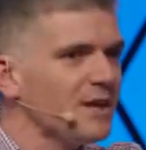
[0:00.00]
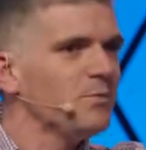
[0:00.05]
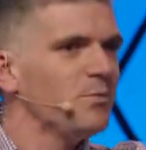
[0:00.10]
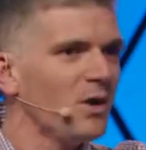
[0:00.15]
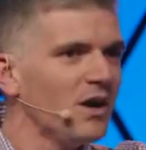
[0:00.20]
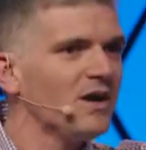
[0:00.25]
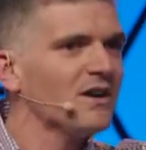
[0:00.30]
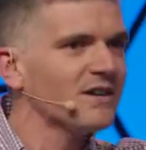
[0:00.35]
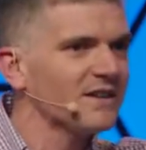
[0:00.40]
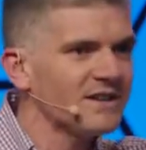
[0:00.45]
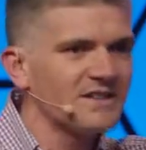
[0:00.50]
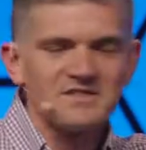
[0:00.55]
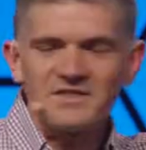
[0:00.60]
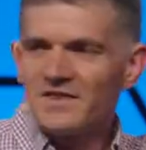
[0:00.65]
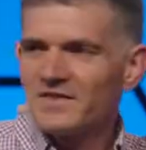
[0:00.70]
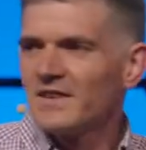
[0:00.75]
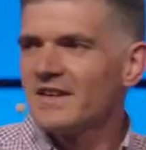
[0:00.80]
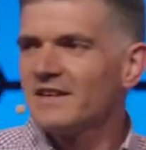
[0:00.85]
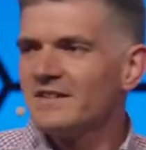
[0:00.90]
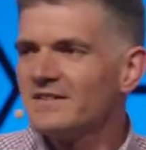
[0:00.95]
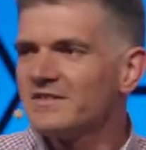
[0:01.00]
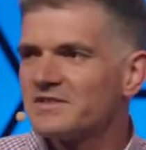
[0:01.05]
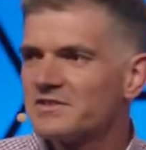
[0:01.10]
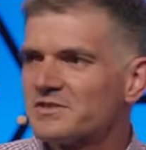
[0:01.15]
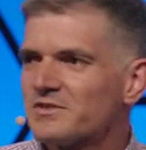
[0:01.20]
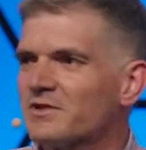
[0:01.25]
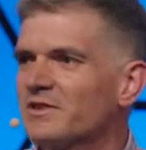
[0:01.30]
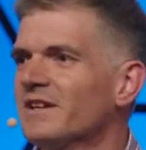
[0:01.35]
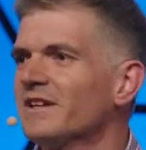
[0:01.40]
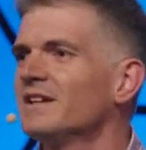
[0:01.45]
keep walking. It's at the end of the
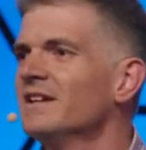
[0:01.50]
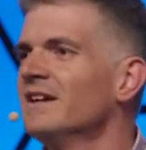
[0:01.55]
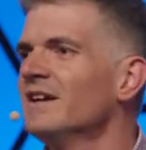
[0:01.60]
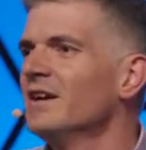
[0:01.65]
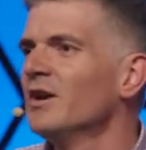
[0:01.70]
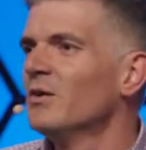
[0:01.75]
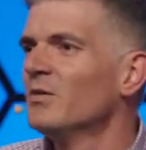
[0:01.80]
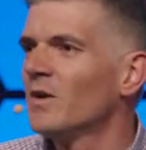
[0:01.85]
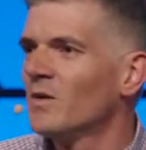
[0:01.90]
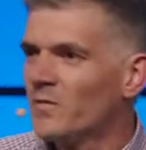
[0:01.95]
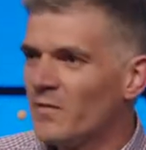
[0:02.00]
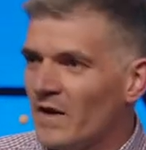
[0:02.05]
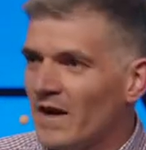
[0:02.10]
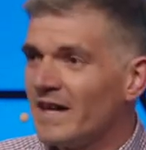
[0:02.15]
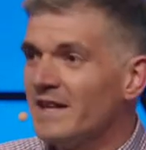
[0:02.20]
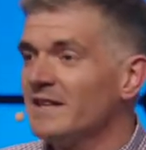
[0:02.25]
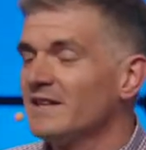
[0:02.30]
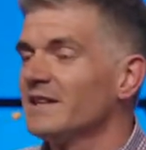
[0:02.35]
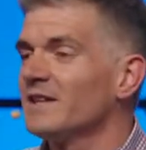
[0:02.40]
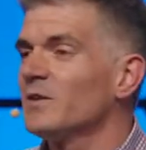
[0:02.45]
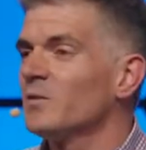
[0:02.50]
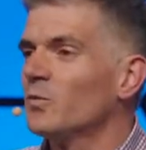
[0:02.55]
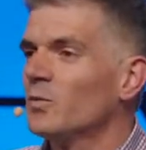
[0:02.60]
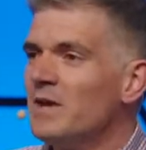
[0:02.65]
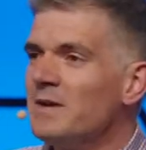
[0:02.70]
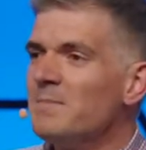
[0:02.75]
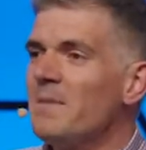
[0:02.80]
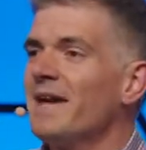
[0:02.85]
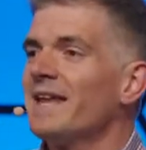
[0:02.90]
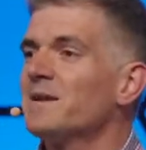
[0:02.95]
street. Well, finally,
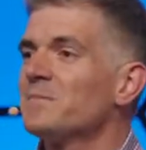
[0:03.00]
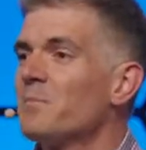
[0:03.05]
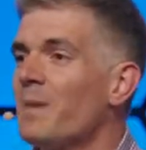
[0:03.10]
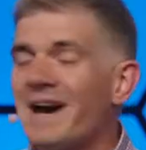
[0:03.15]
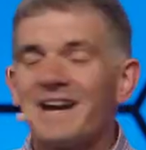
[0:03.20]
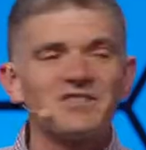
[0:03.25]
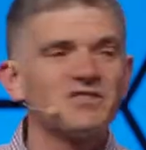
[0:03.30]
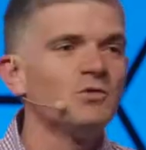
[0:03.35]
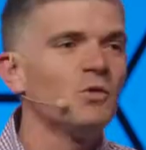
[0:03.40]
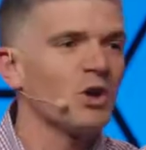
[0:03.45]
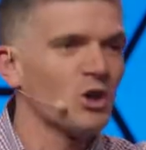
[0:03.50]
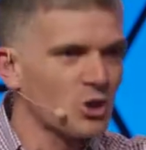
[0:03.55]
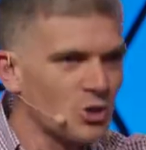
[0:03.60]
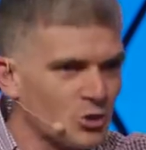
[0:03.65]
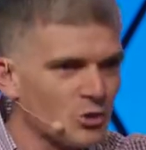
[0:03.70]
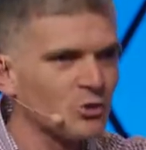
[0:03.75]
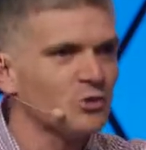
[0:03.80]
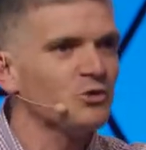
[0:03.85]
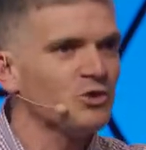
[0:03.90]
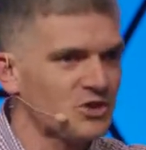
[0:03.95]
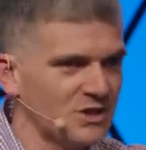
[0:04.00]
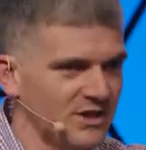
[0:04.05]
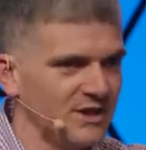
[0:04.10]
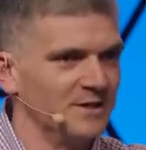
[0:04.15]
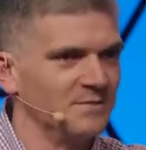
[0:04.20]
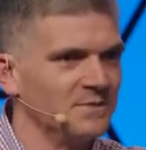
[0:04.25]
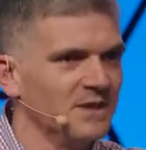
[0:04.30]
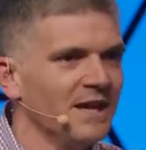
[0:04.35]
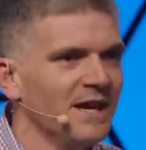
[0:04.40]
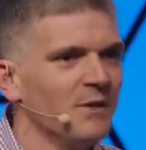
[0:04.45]
we made it back to our cruise
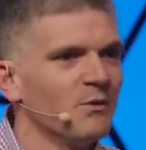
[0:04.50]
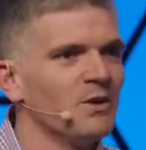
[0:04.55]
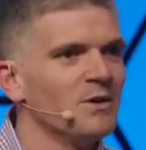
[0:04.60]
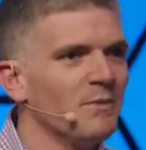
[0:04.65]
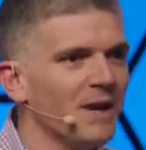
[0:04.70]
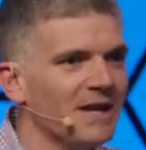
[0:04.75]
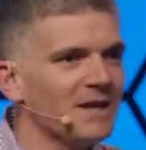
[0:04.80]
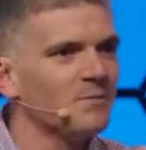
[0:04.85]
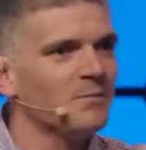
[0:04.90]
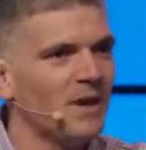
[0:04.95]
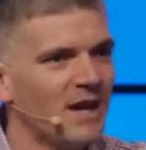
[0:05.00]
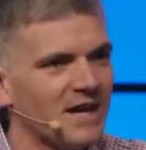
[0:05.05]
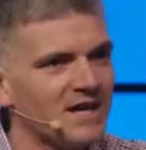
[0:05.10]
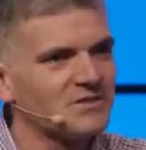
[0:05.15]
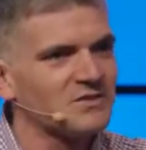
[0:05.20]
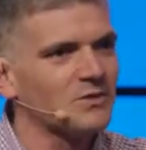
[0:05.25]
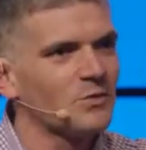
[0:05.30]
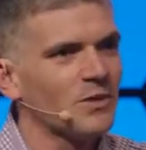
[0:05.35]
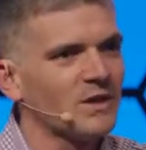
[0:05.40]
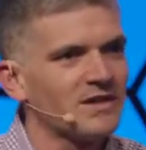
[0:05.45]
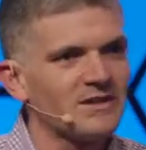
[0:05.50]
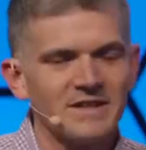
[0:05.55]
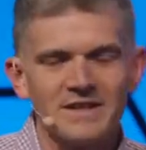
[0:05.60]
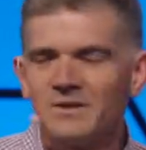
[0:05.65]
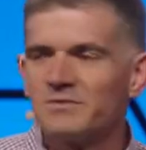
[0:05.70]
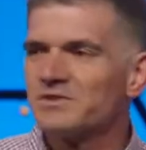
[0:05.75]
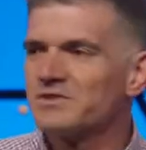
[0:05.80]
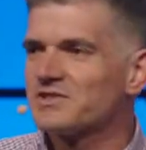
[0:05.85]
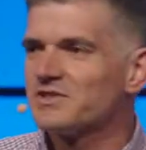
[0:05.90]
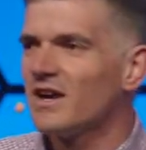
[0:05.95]
ship. We made it back to where
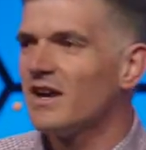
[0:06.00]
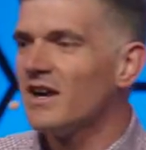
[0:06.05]
it was